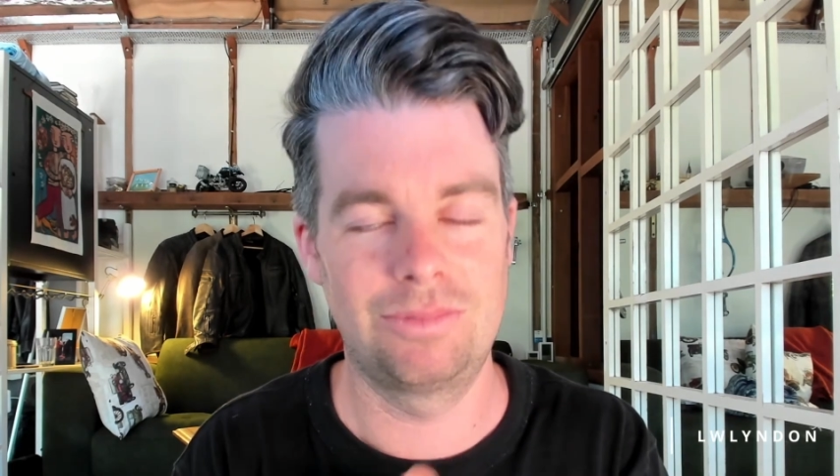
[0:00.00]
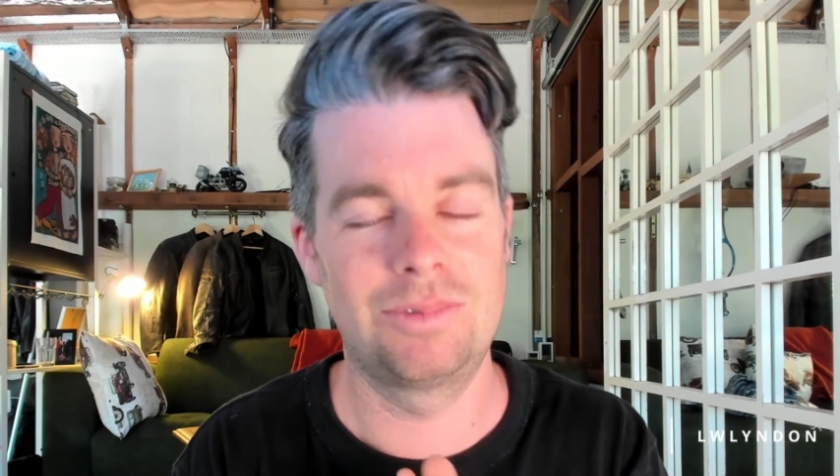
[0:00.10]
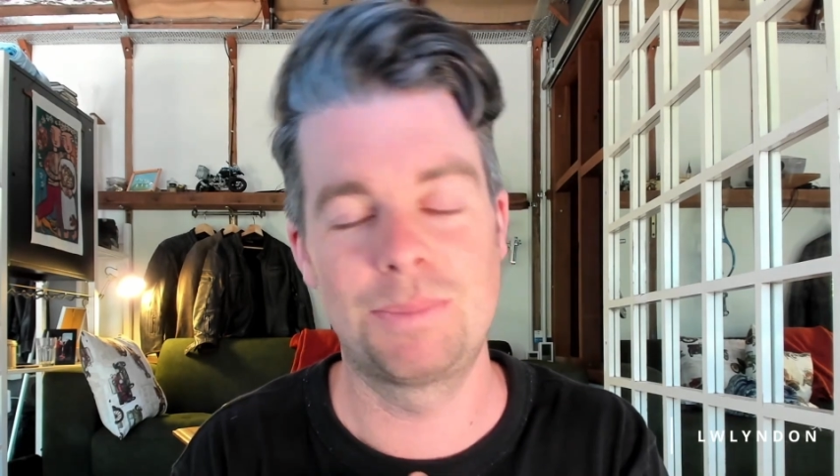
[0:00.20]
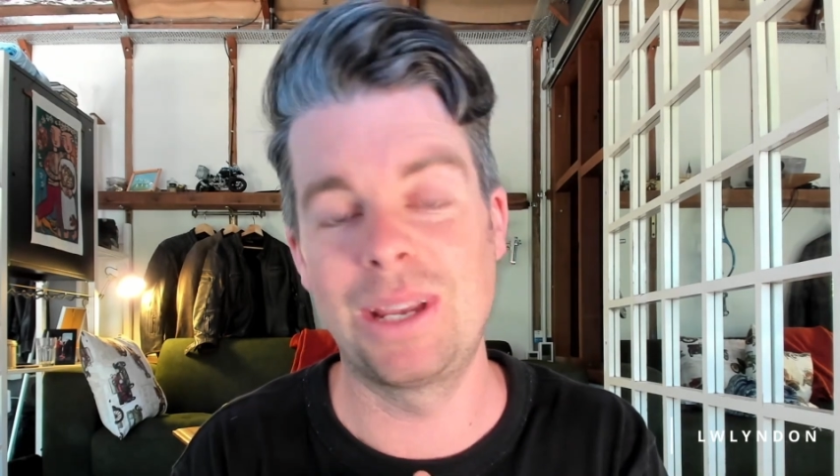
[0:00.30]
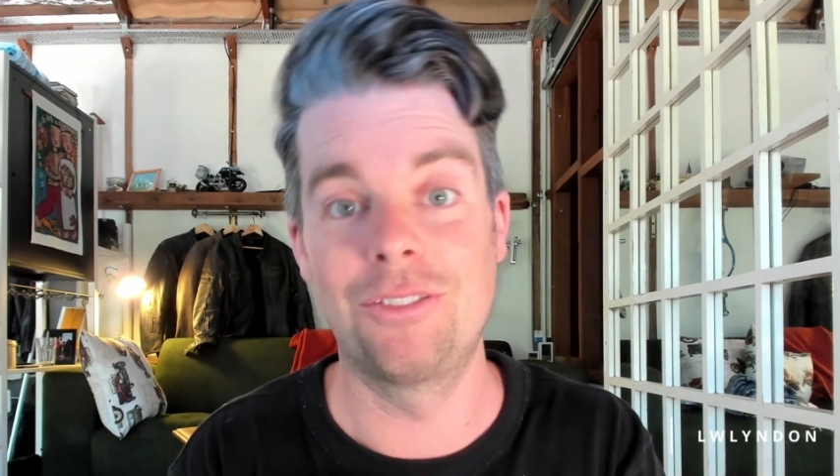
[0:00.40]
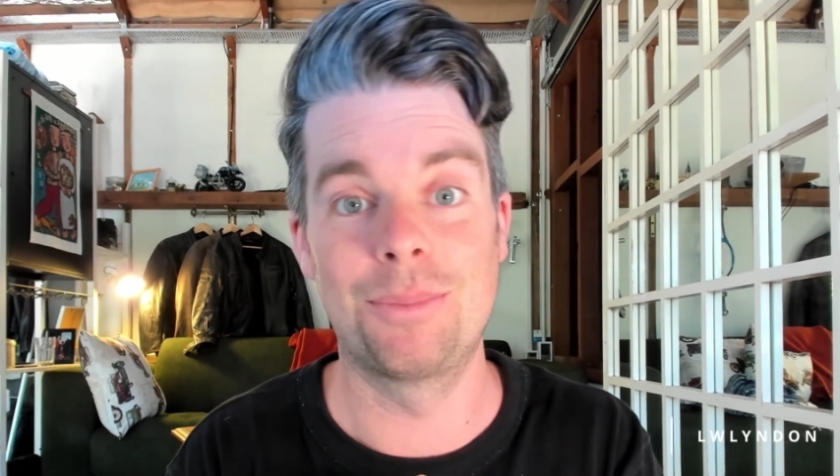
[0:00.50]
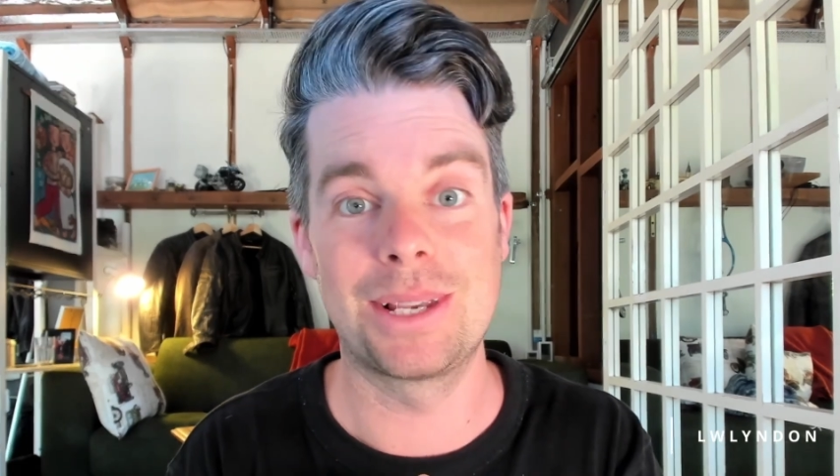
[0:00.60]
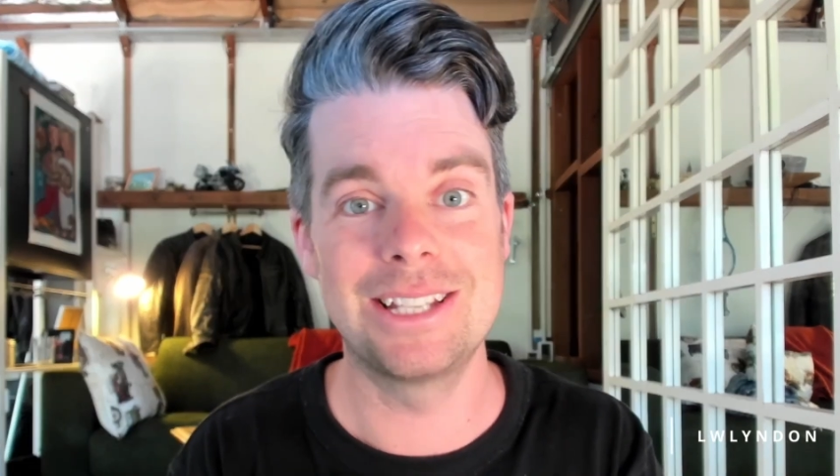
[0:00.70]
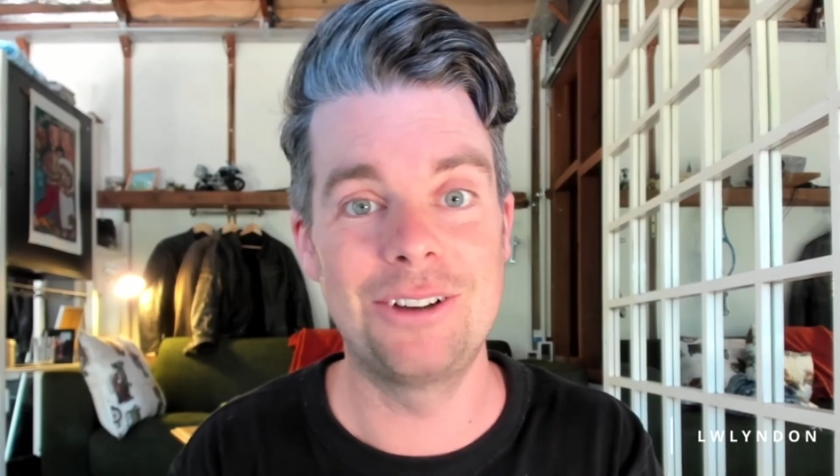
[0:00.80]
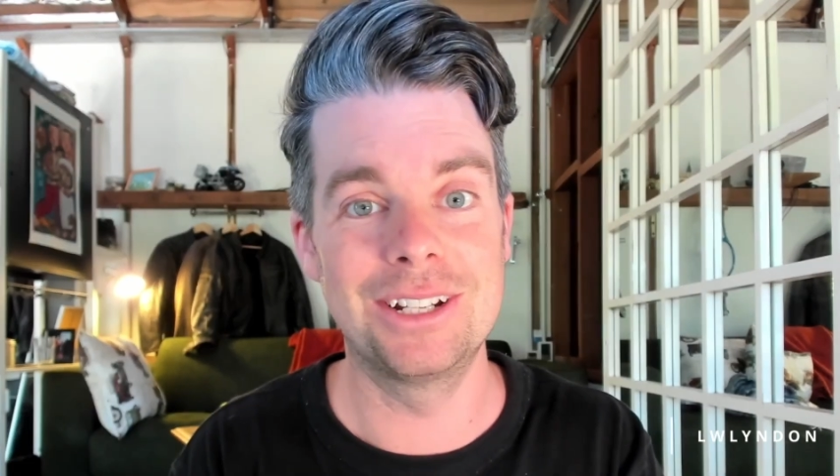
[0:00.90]
speaking for
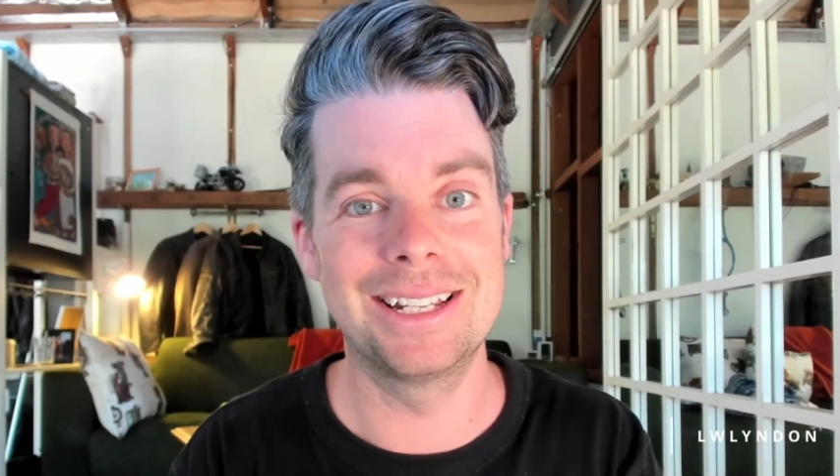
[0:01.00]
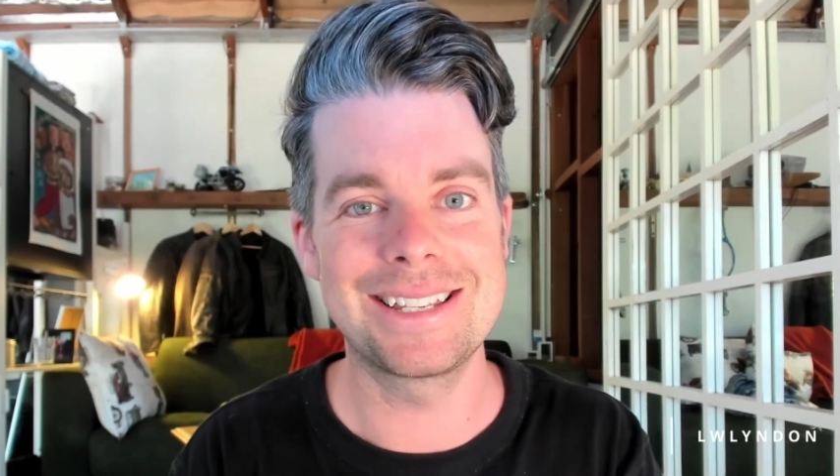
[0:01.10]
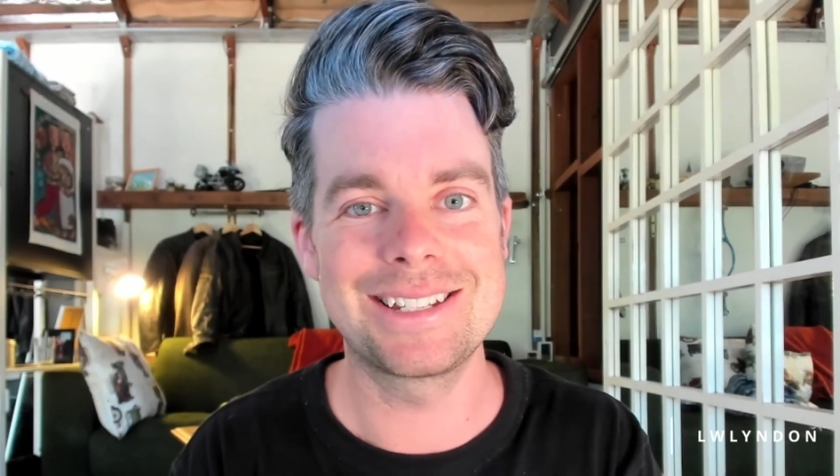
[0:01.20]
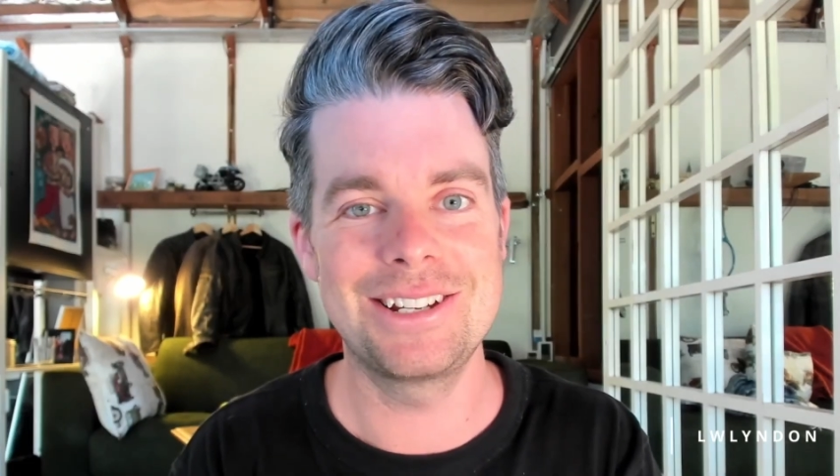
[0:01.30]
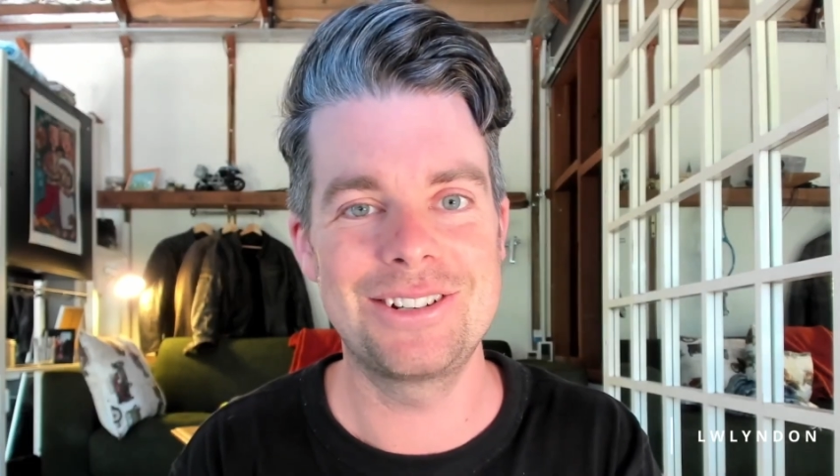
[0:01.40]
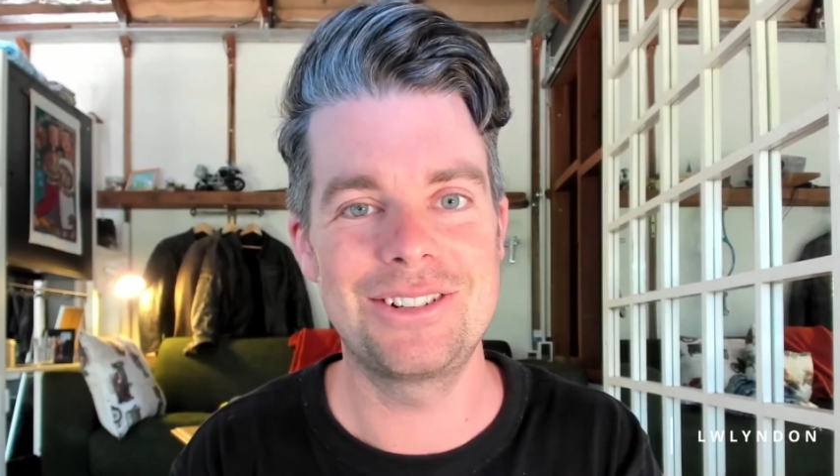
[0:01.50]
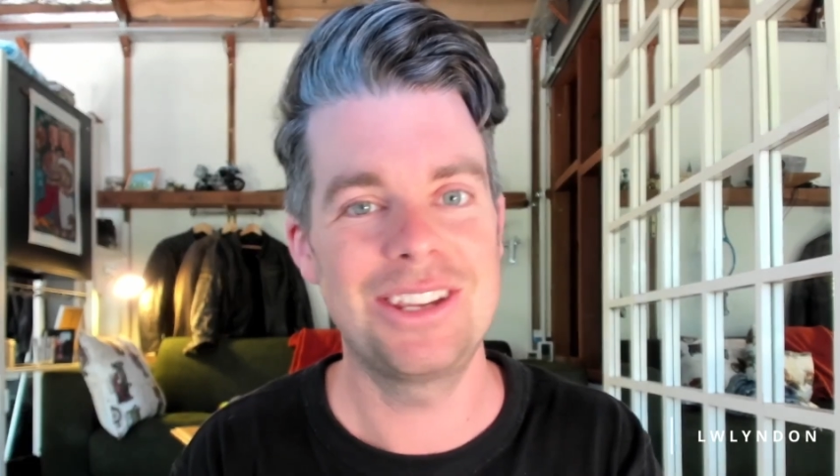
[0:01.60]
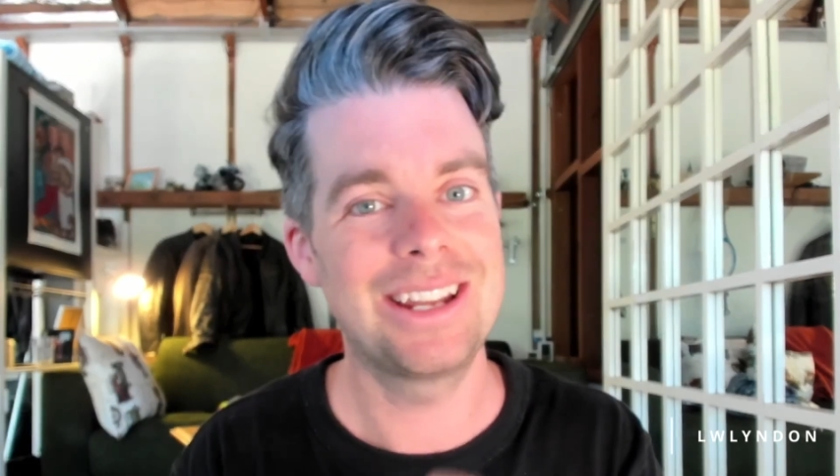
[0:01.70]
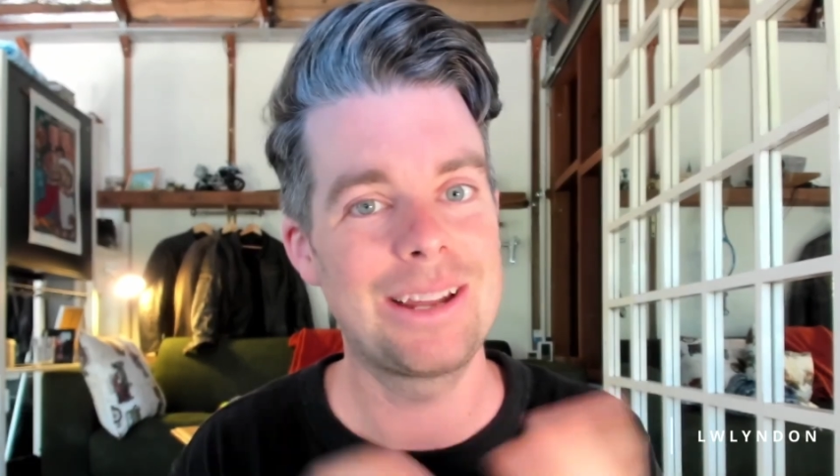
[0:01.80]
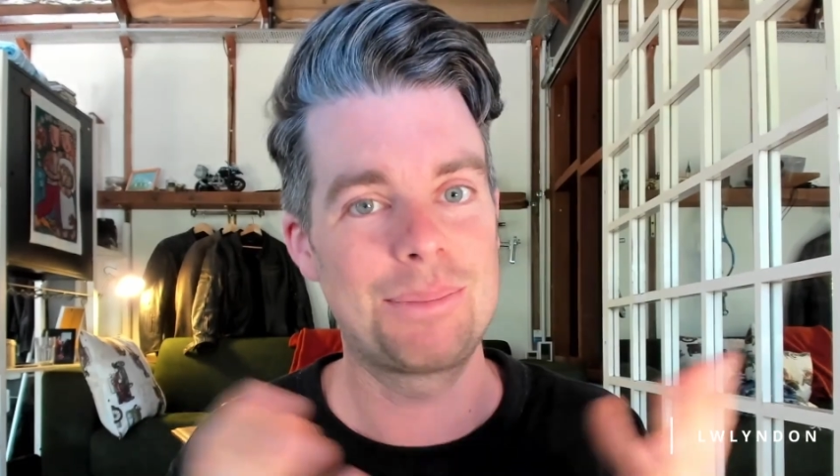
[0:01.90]
myself at least, you end
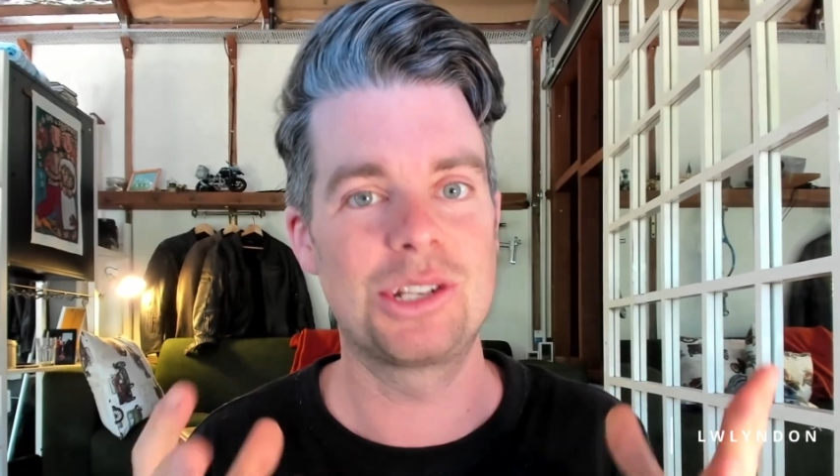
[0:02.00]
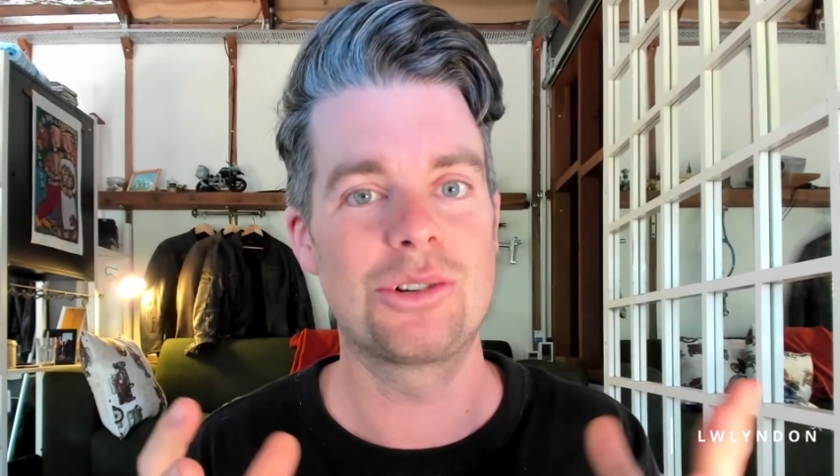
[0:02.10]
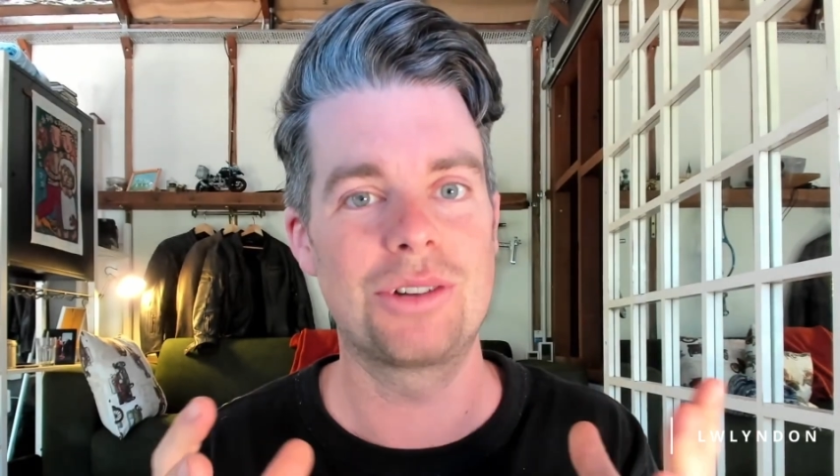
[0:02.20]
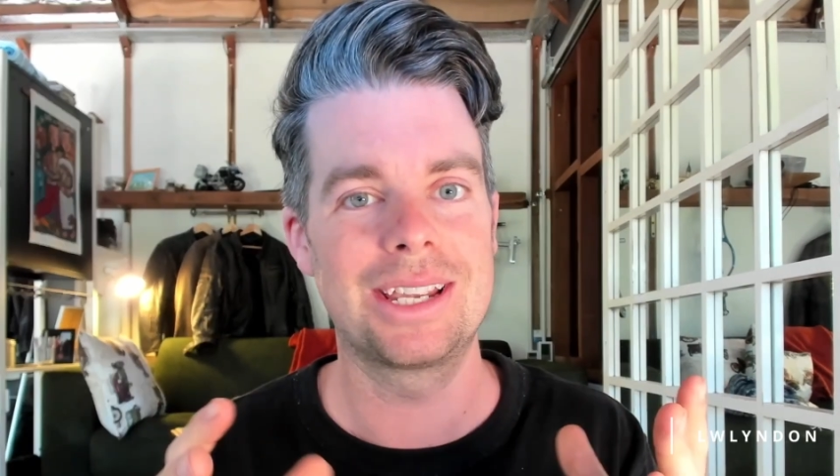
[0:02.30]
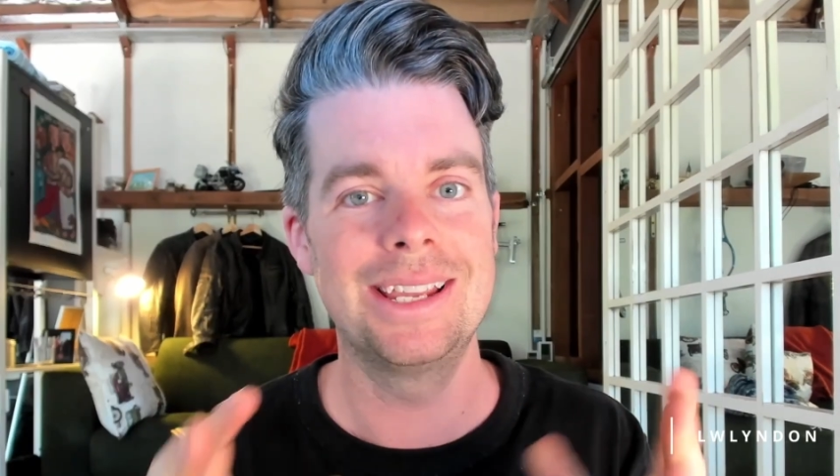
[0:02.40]
up enjoying